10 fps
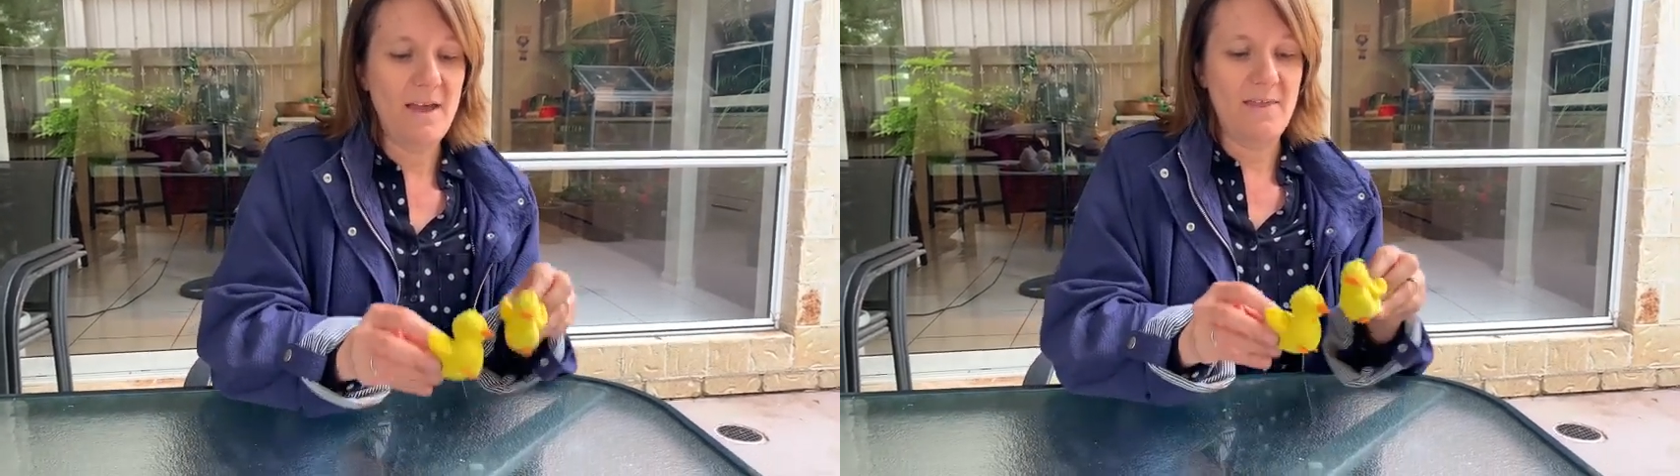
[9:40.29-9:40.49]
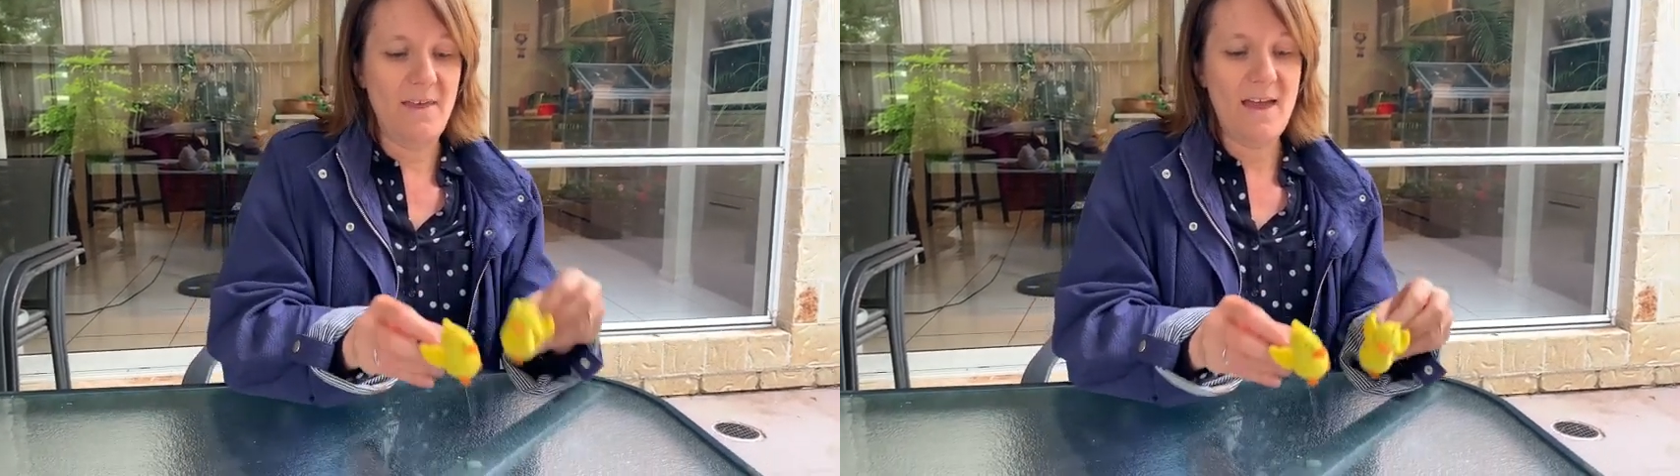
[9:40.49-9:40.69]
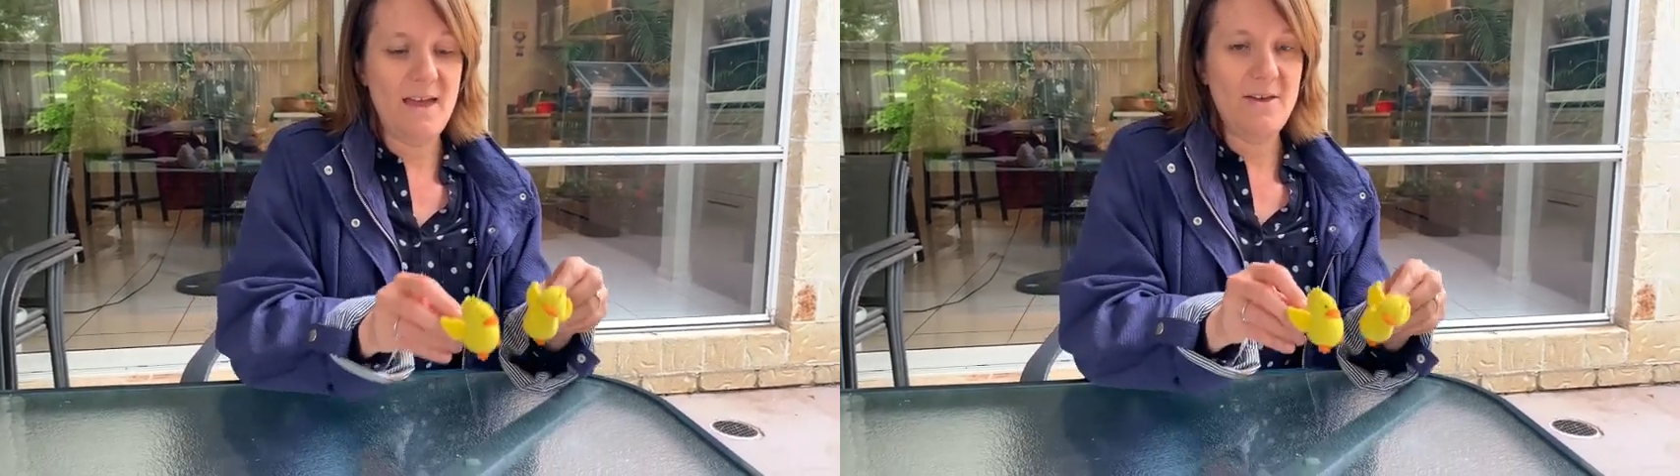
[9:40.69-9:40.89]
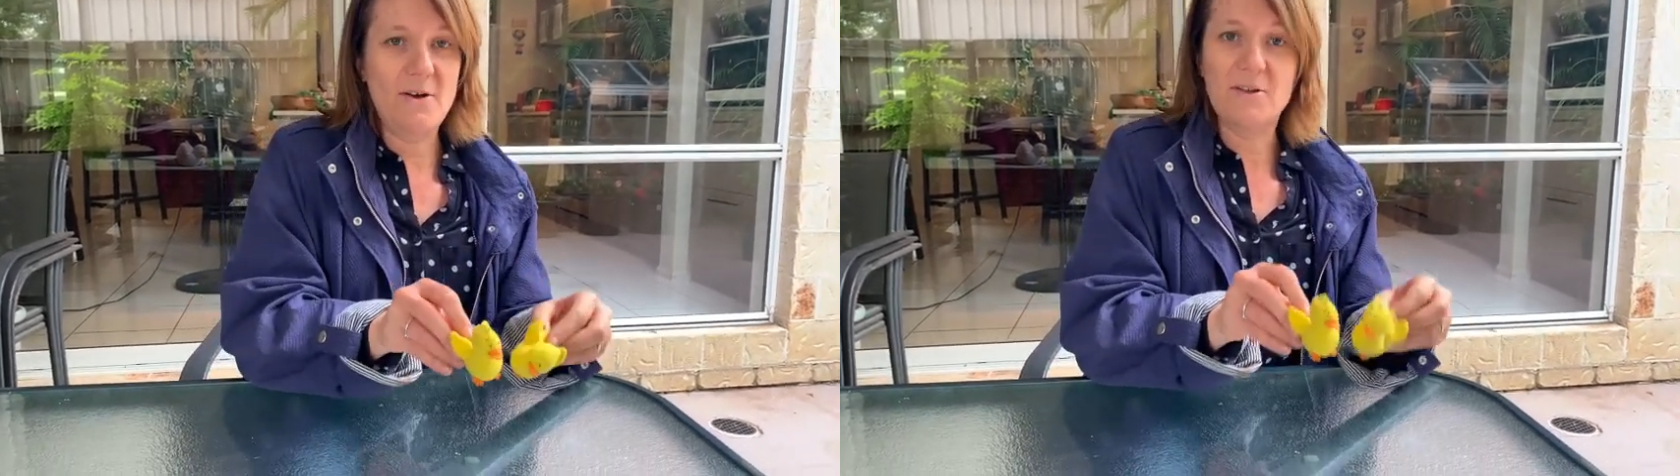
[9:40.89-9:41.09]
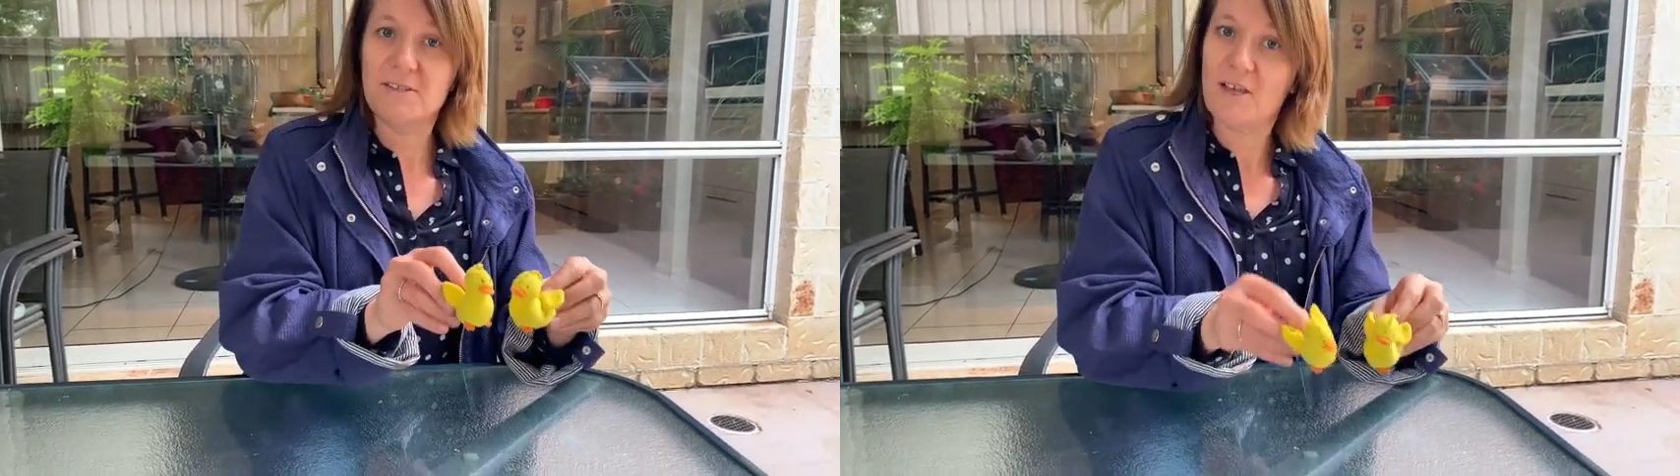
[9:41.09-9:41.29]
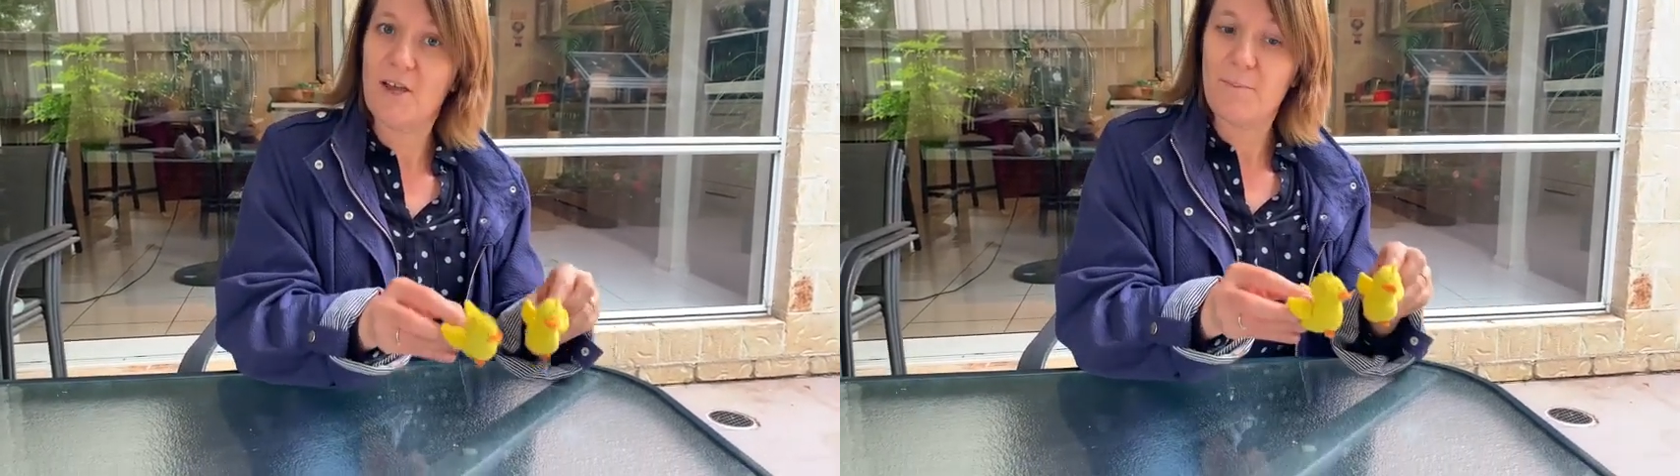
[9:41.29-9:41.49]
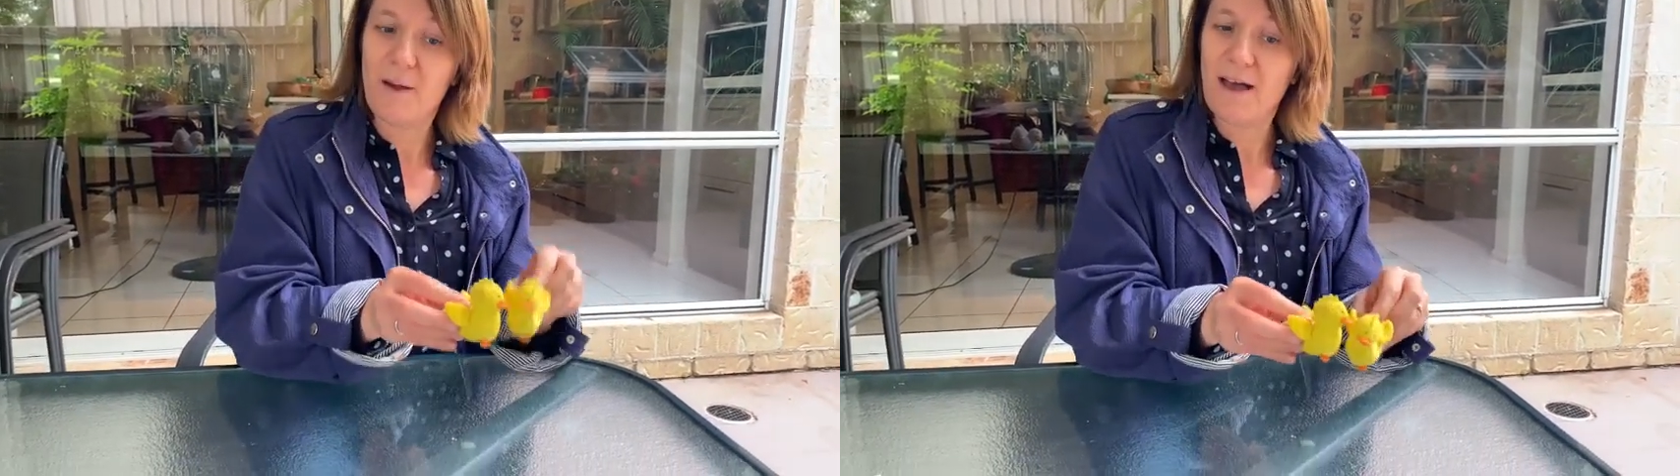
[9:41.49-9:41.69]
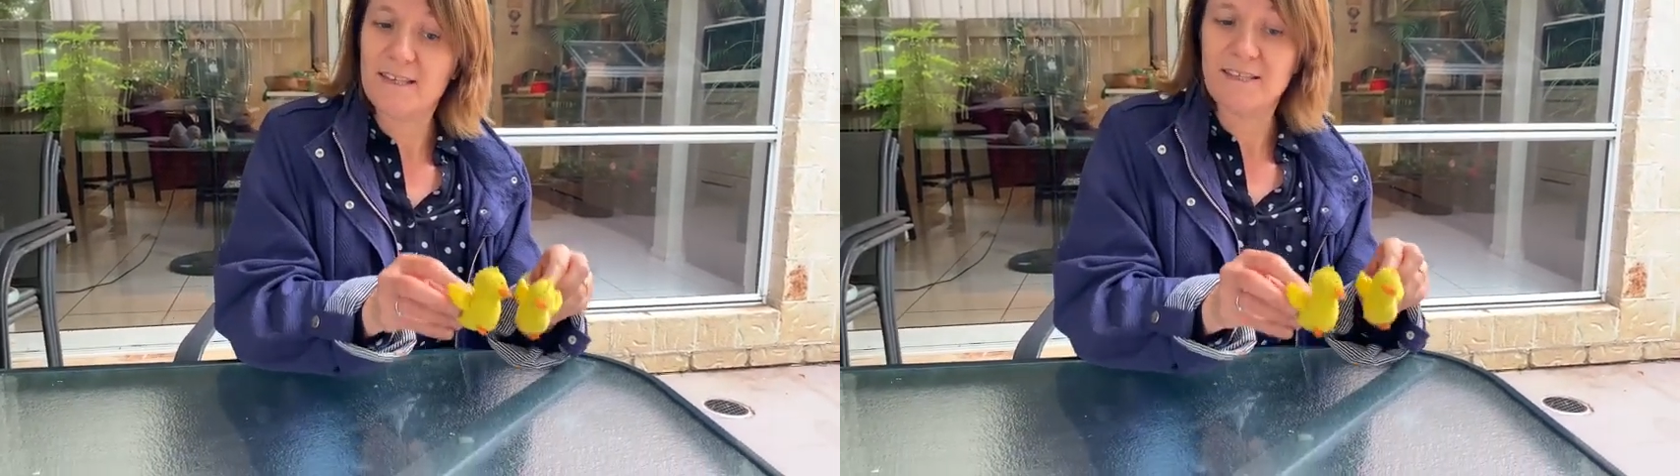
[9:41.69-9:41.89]
They also
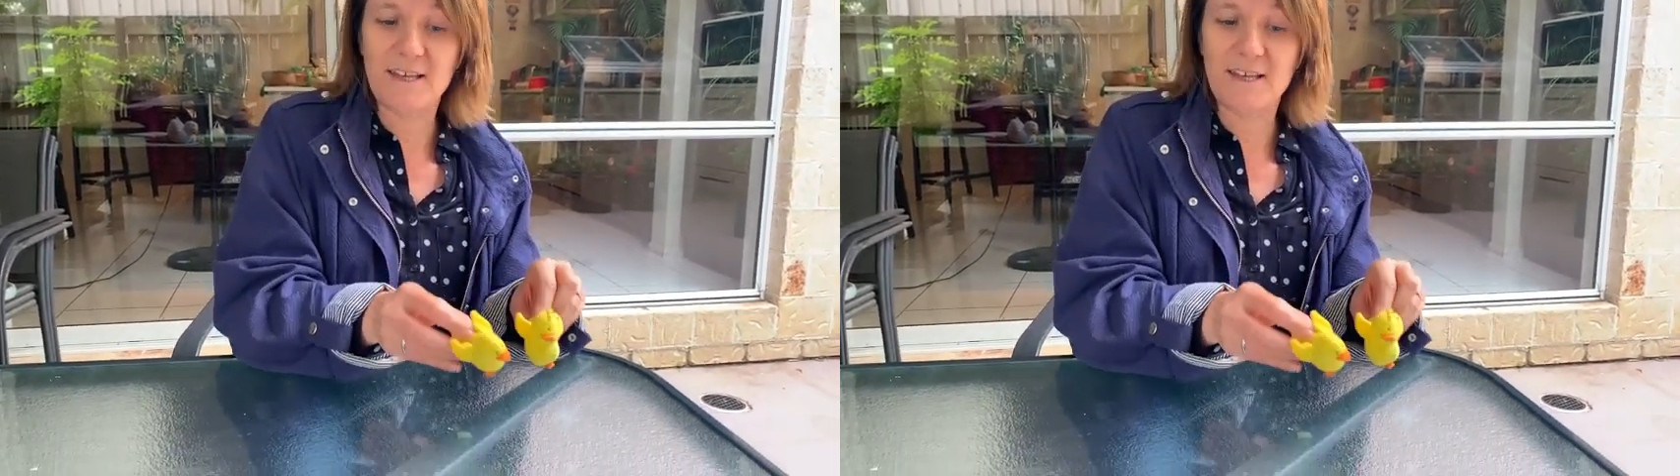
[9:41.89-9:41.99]
passed